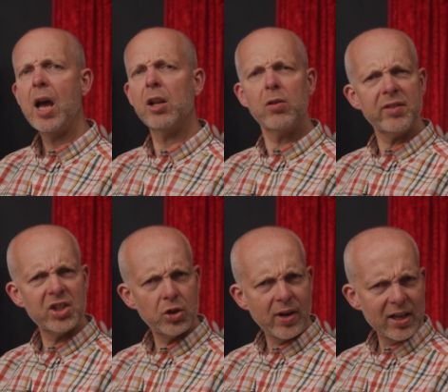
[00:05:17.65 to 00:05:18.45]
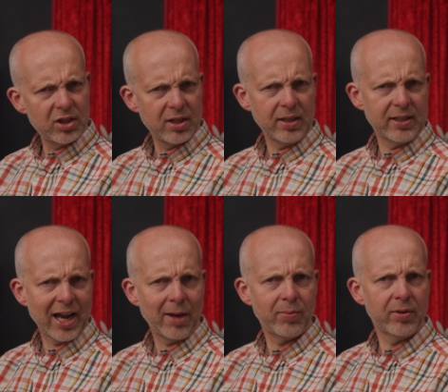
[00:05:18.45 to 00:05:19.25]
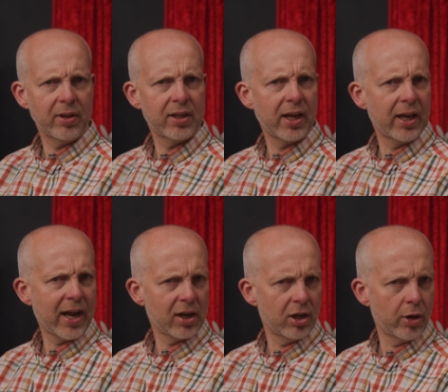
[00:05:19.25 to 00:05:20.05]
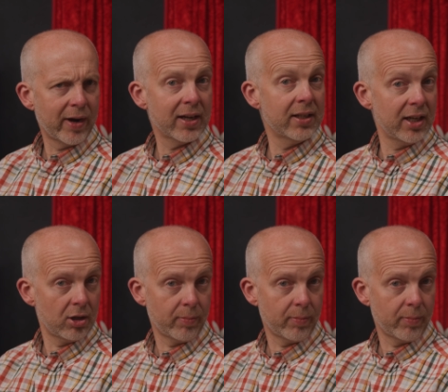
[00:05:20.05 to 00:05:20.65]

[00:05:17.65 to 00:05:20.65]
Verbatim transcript: a lot of strange things happened that I had no idea